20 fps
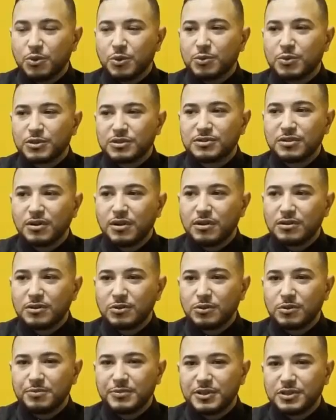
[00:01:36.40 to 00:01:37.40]
we were told it
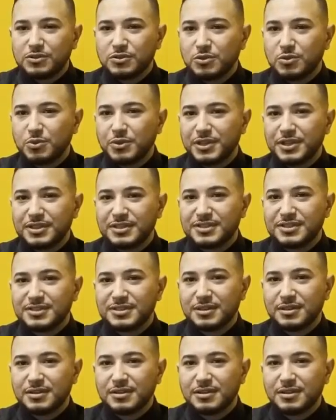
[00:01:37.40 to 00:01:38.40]
would be 2
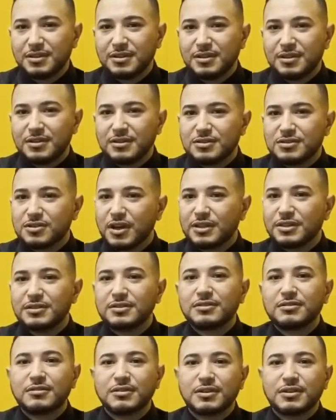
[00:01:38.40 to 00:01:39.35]
weeks, so I didn't